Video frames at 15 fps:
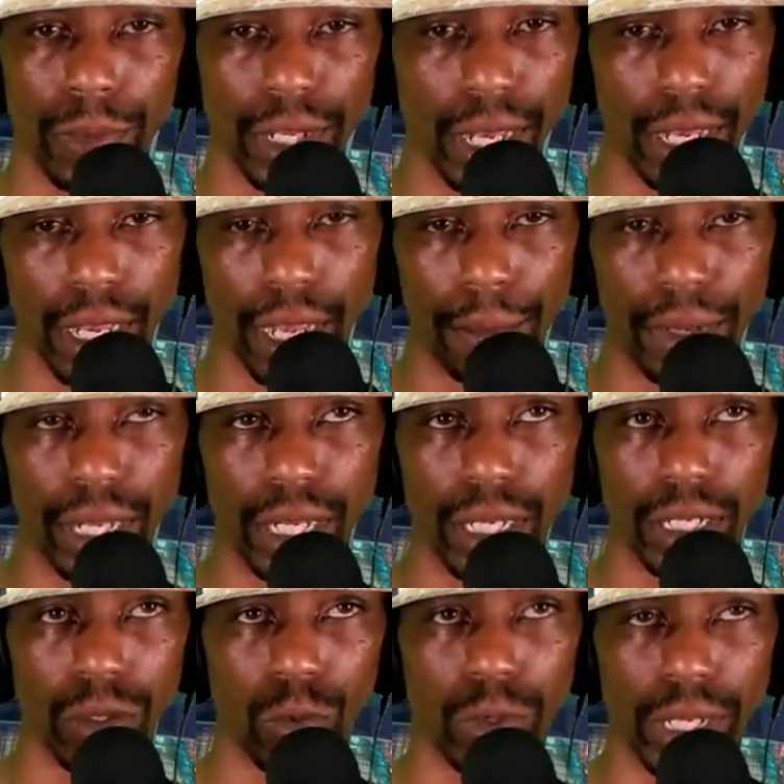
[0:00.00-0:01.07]
Yeah, I
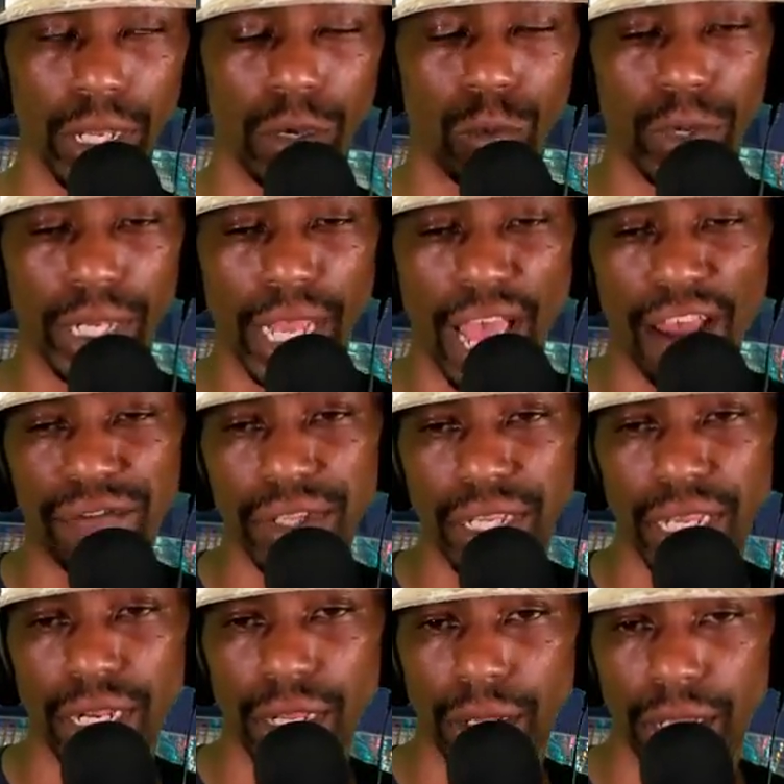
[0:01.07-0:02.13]
mean, we have to
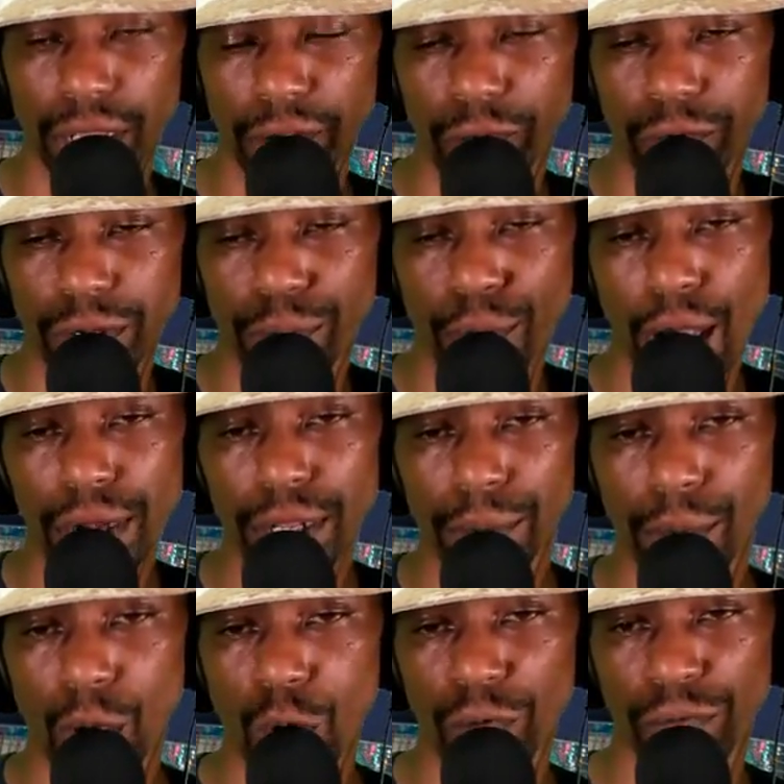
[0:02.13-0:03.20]
get him. If we brought
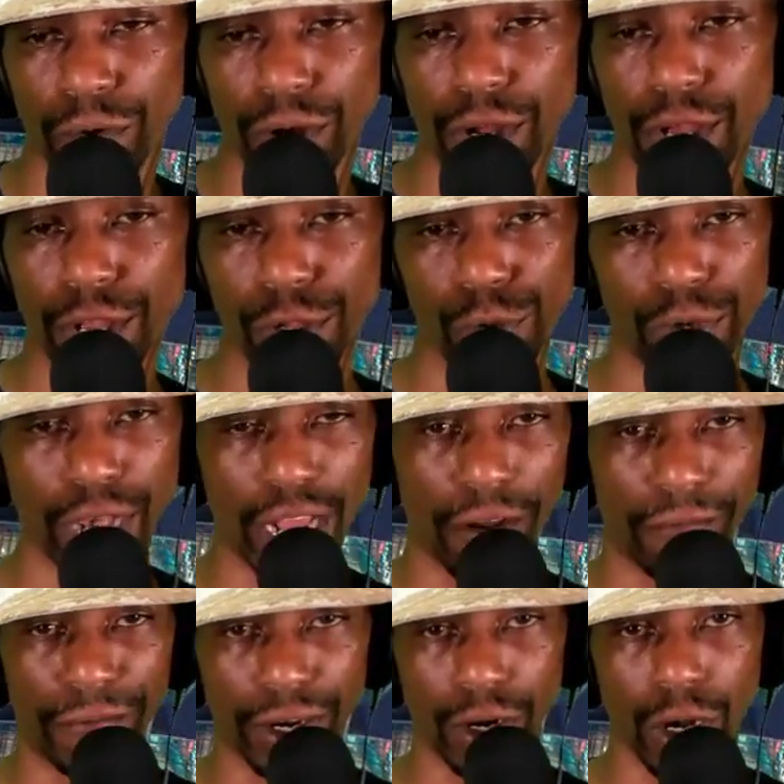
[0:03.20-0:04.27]
him over, you got to
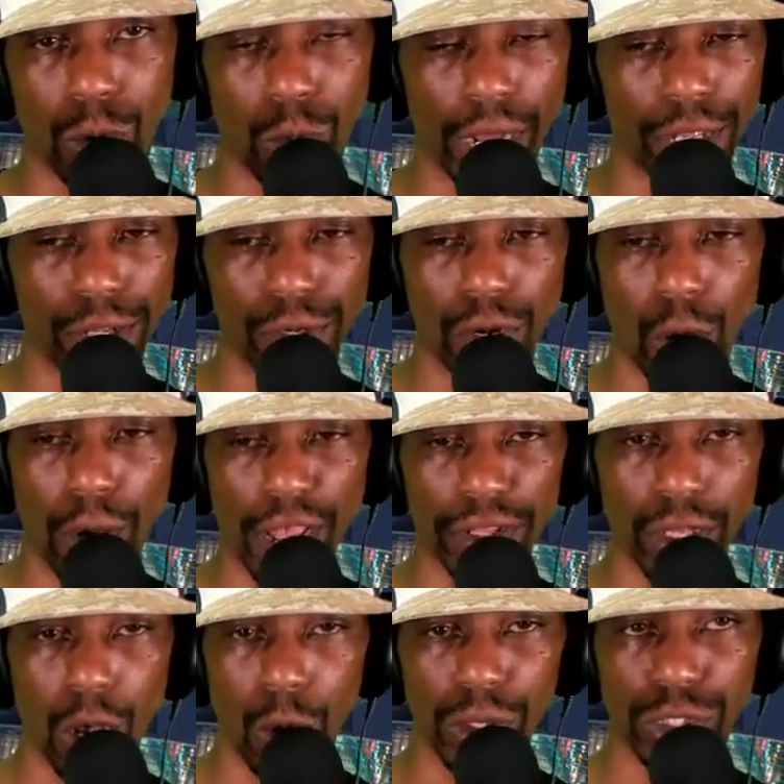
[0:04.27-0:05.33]
figure out a way. You don't have
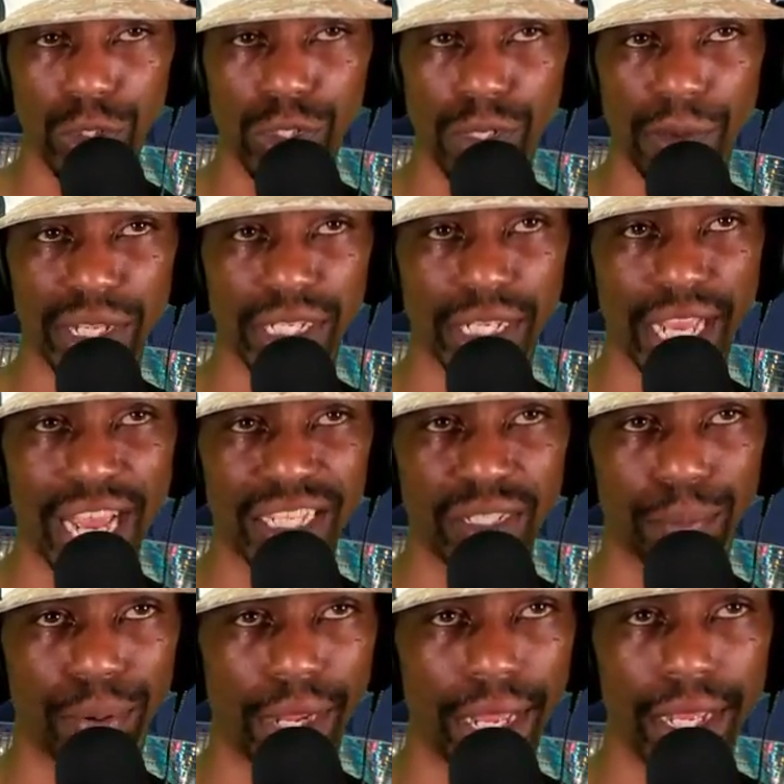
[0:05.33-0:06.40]
to always use him as a
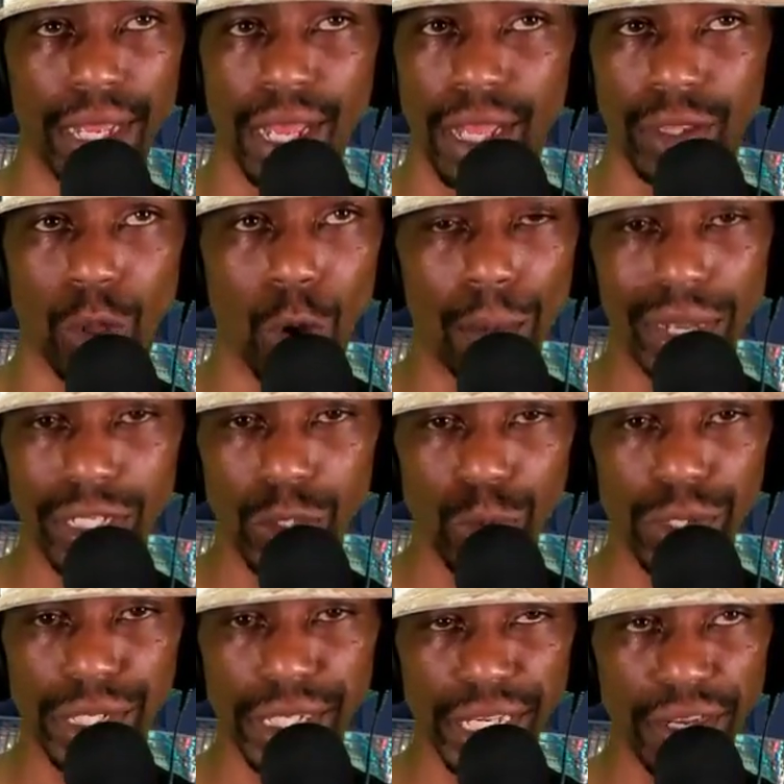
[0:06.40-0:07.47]
gadget play. Throw him as a
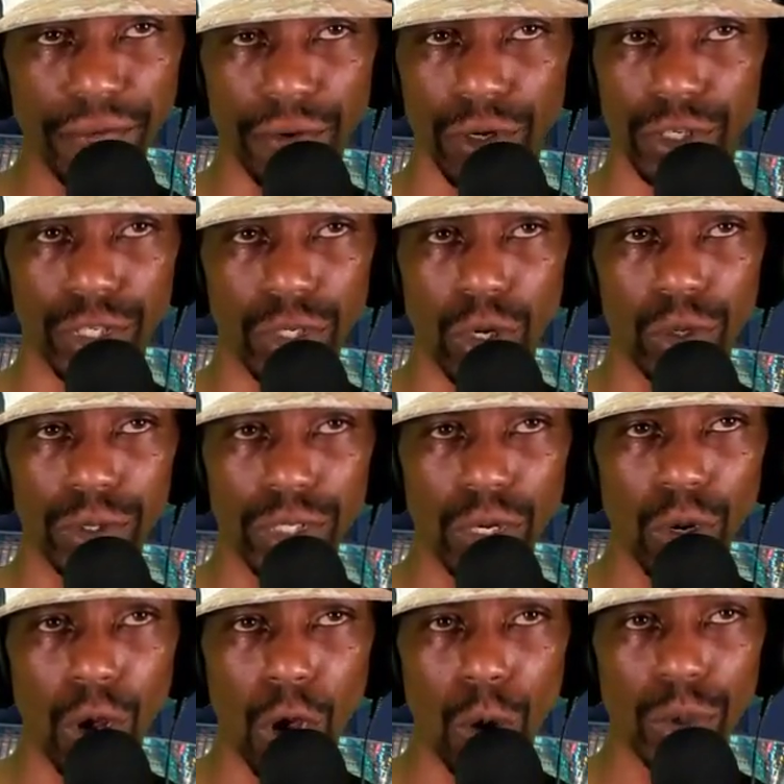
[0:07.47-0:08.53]
receiver. You don't
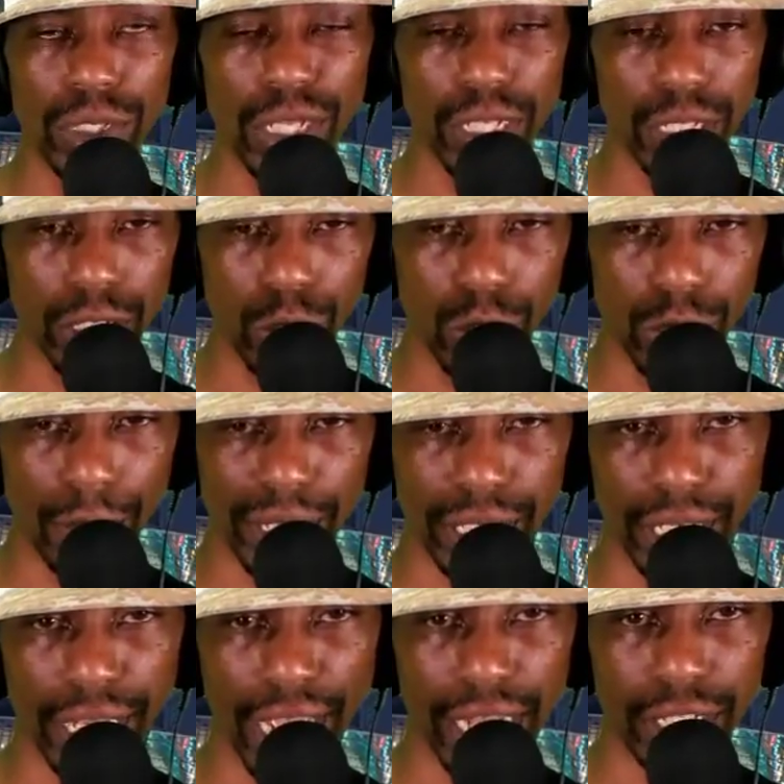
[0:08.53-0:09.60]
always have to use him as
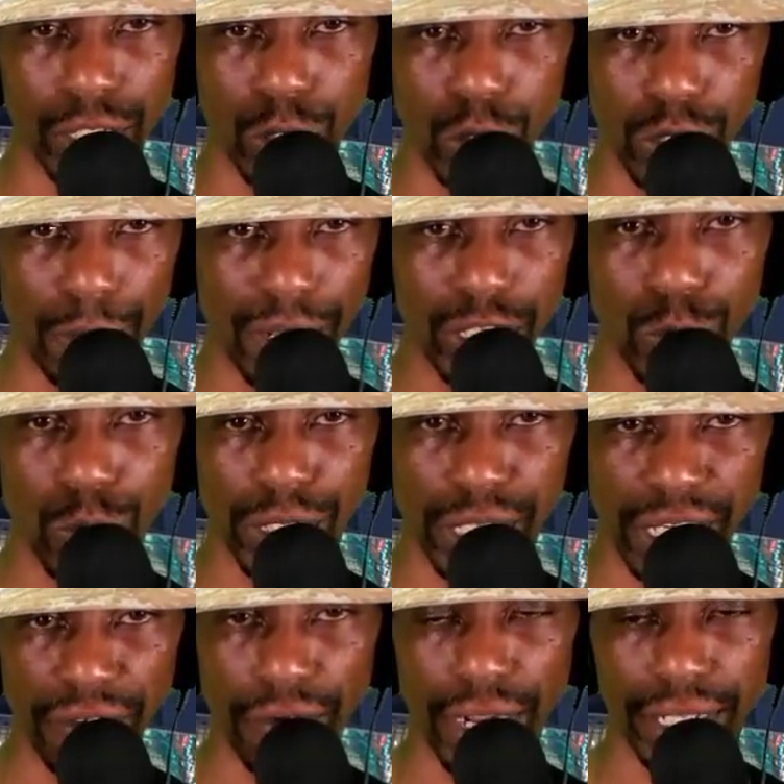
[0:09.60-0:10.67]
a gadget. Use him as a
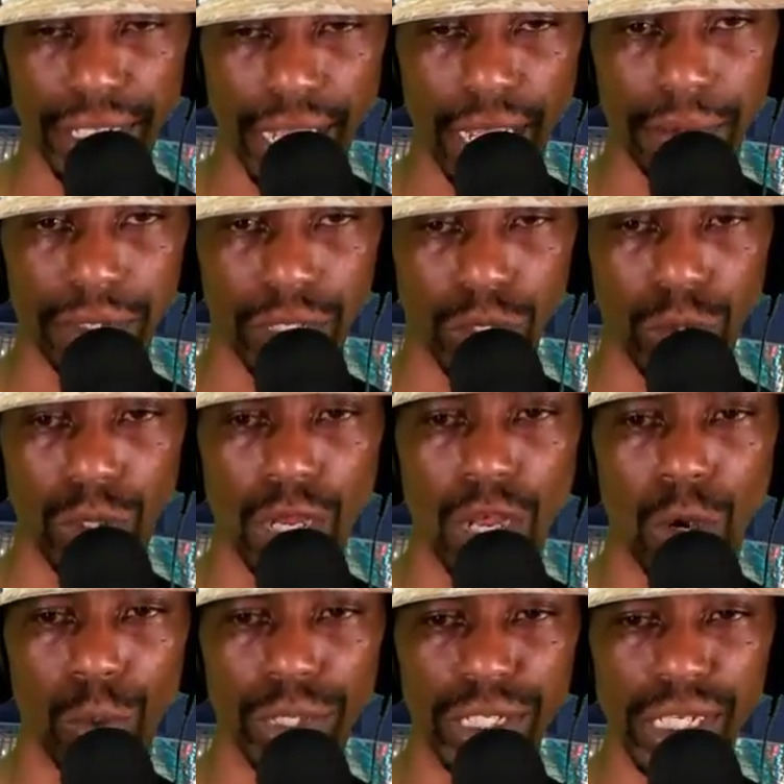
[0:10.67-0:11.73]
receiver at times too.
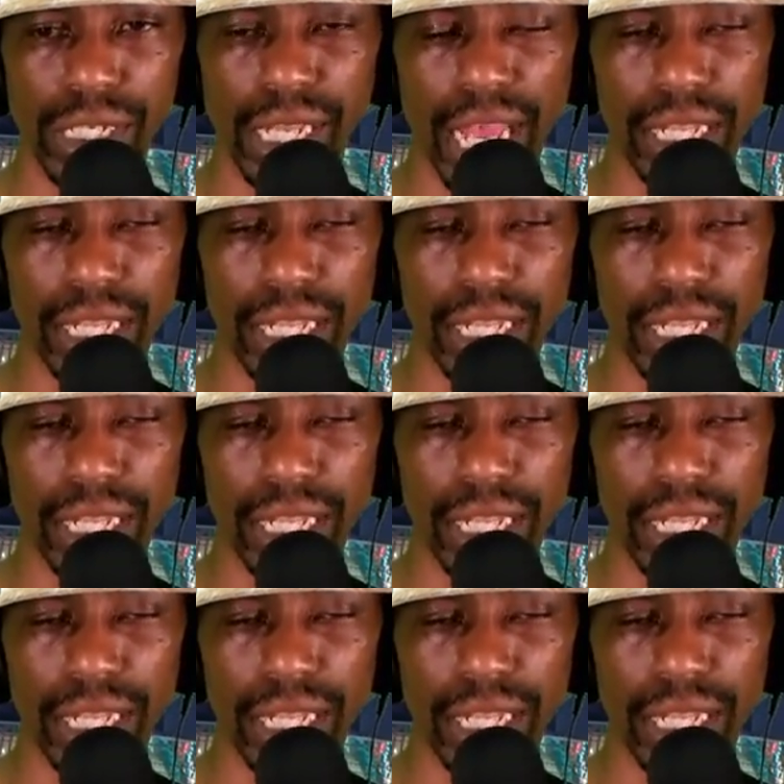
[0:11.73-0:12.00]
We just